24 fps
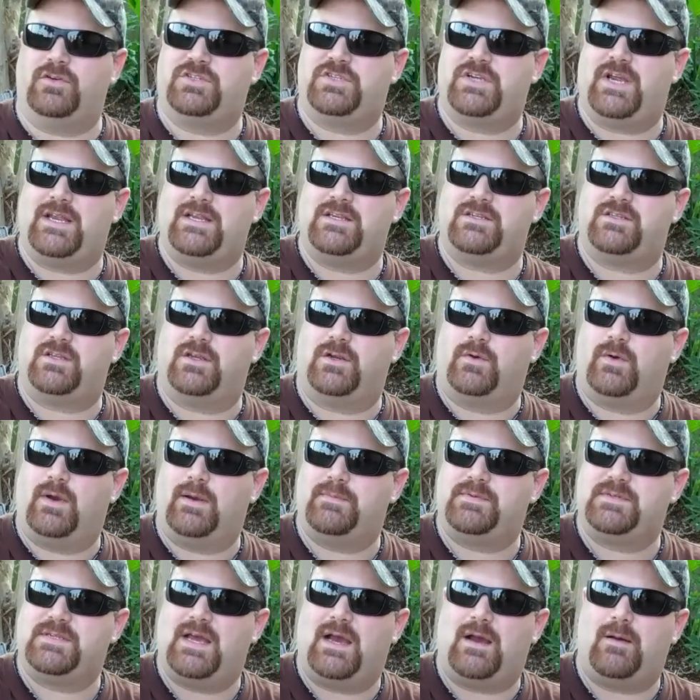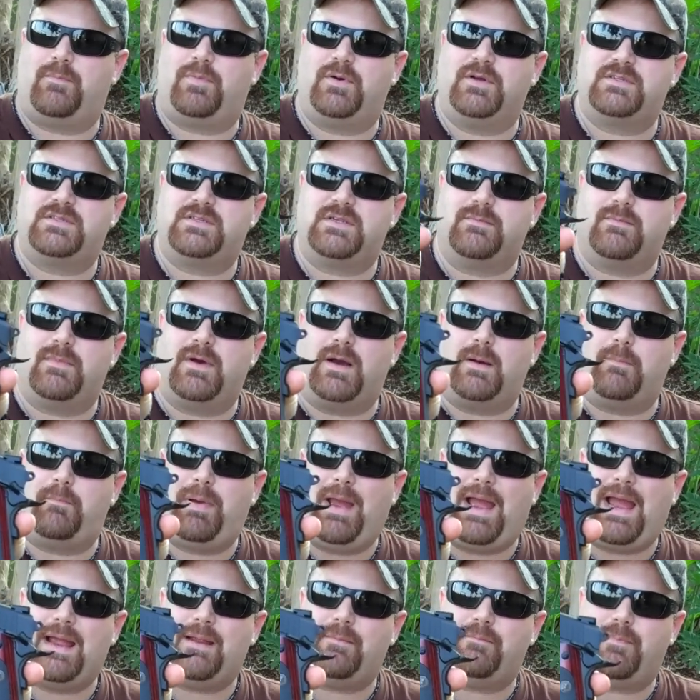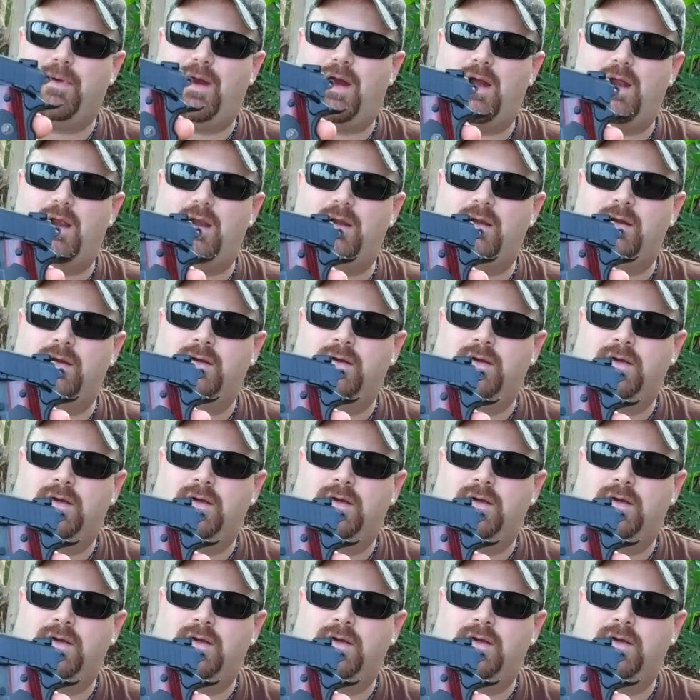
change the grips out put some uh, Pachmayr